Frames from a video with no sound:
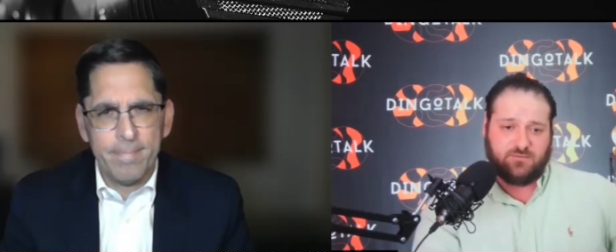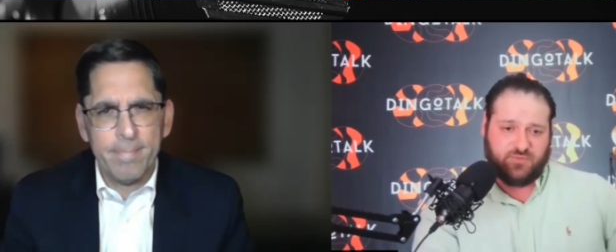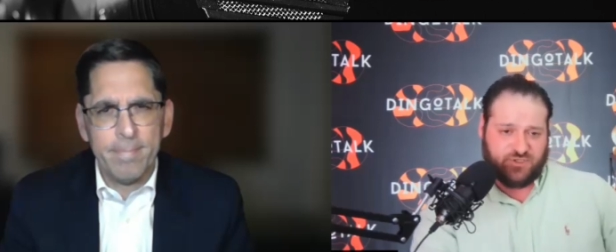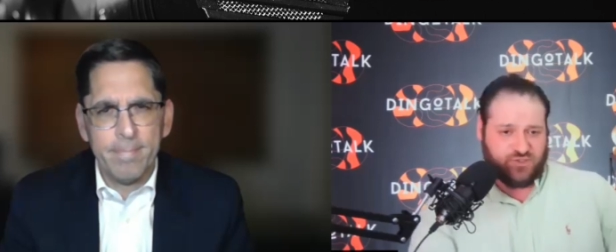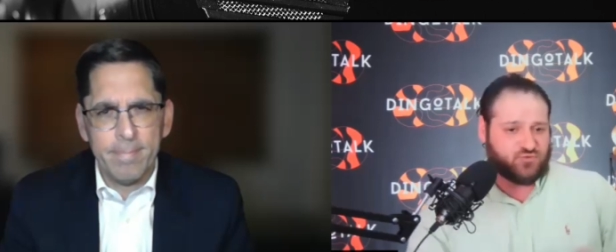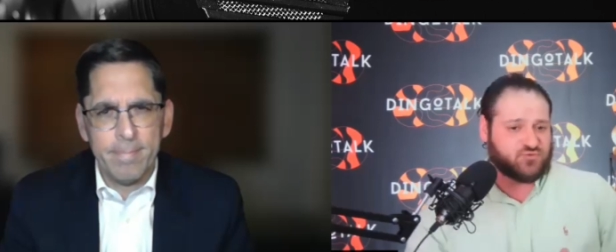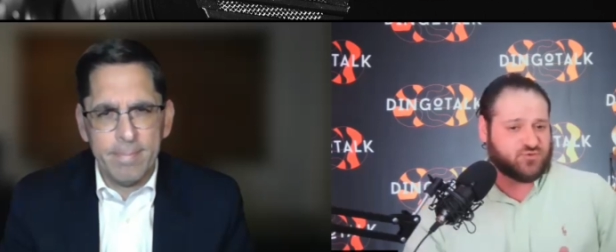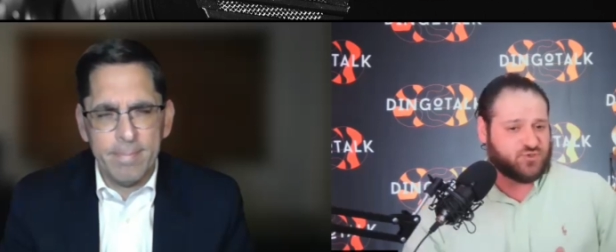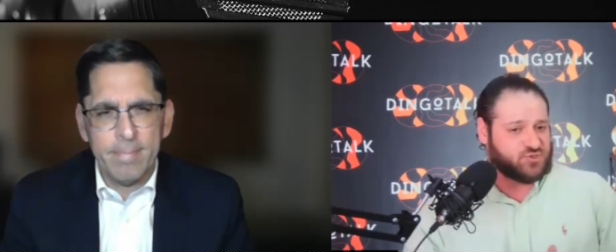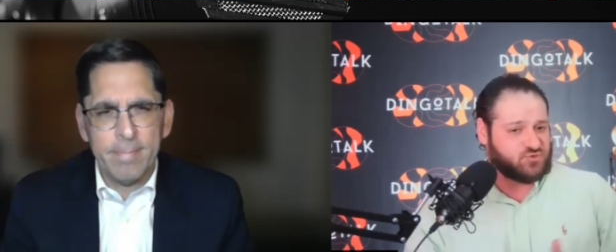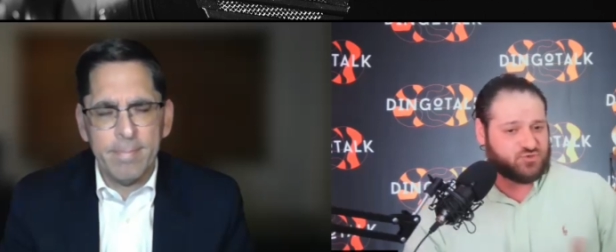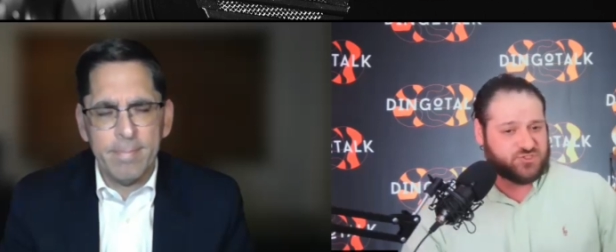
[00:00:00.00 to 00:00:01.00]
Speaker 1: but you
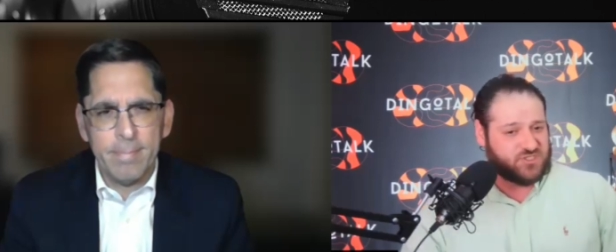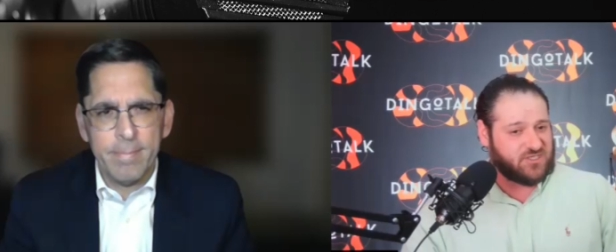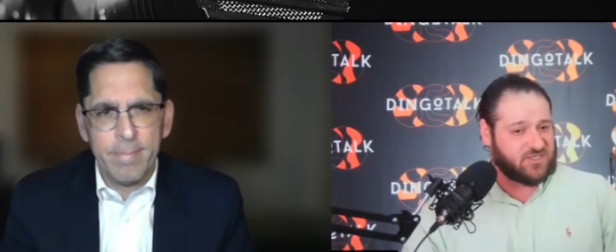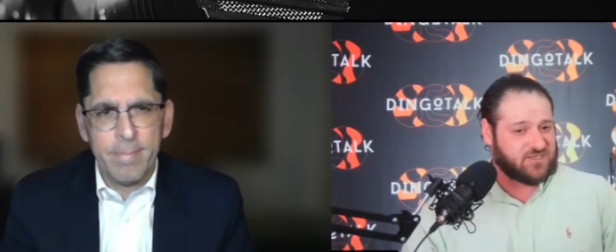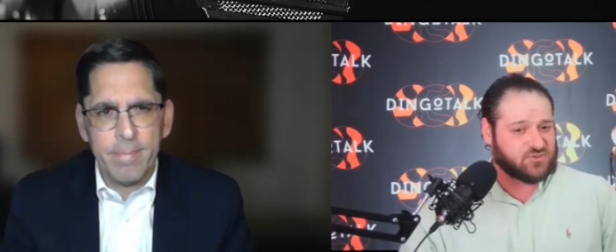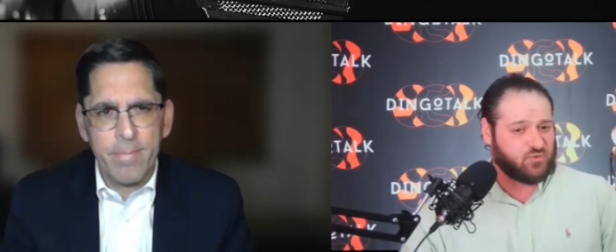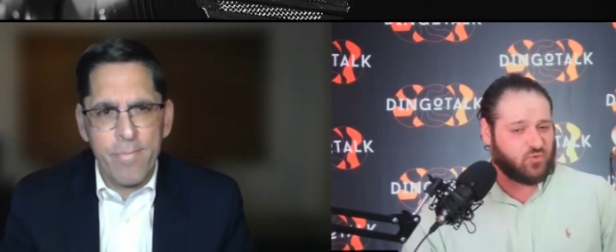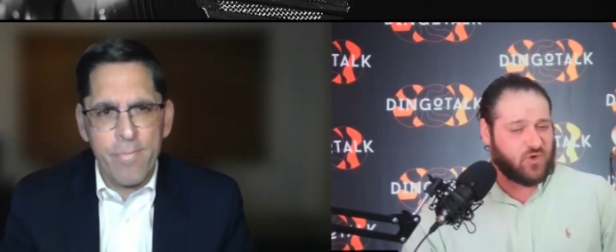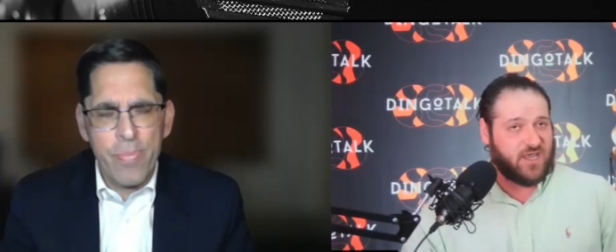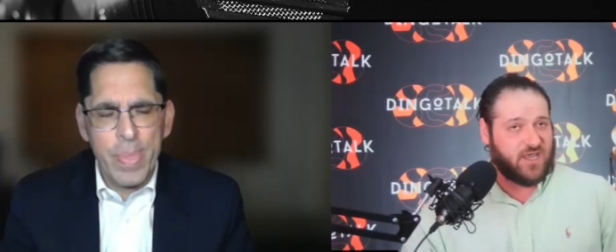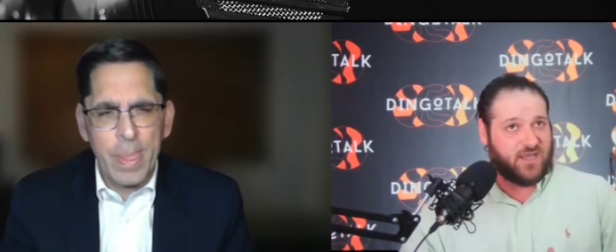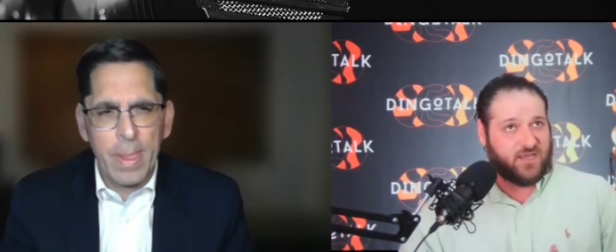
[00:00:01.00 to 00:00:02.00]
could you see as a
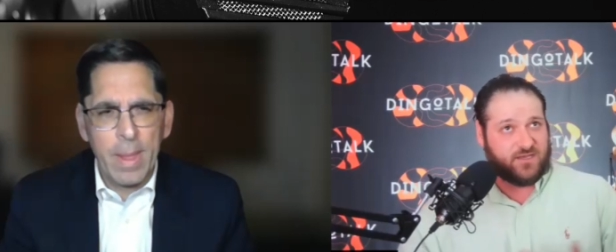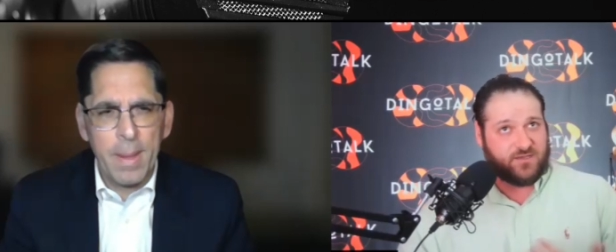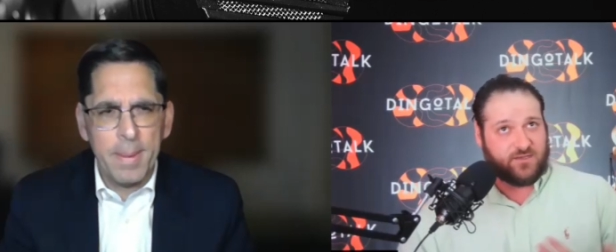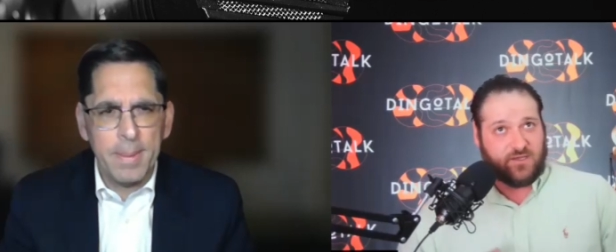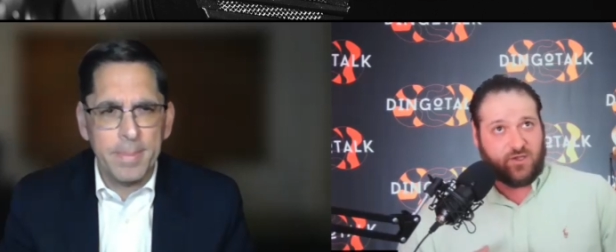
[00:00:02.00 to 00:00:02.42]
way